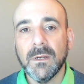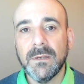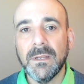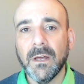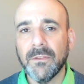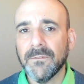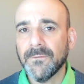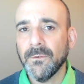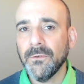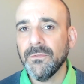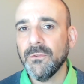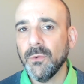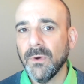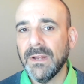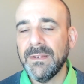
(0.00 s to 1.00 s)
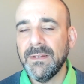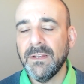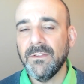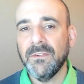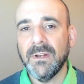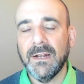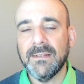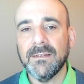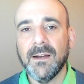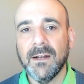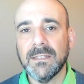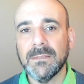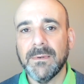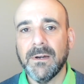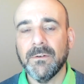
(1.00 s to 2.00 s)
Now, the first two ideas that I
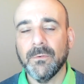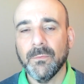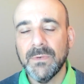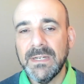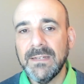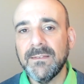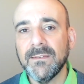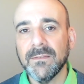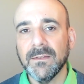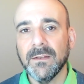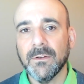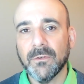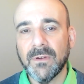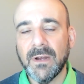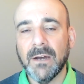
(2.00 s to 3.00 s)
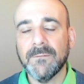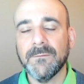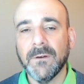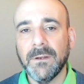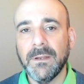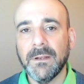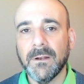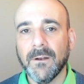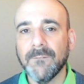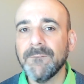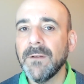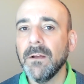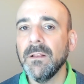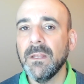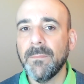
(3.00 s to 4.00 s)
talked about, REITs and crowdfunding, are
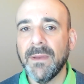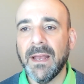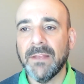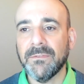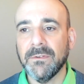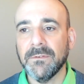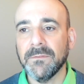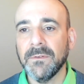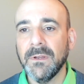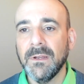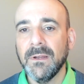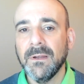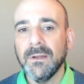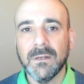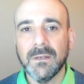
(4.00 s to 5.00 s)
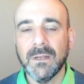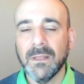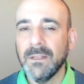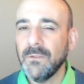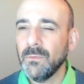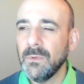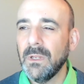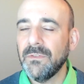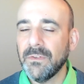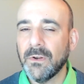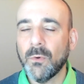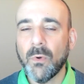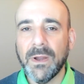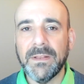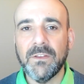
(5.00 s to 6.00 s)
fairly passive. Now, this one isn't
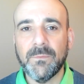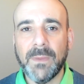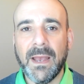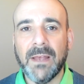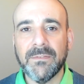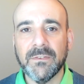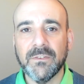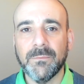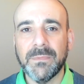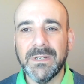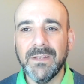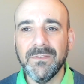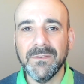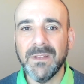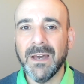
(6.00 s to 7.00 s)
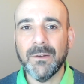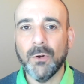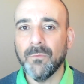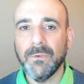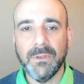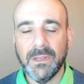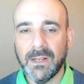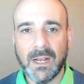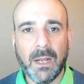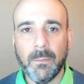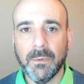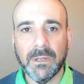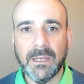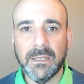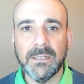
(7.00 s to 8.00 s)
quite as passive, but it's not overly
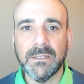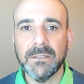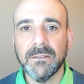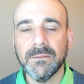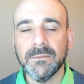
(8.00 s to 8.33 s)
complicated.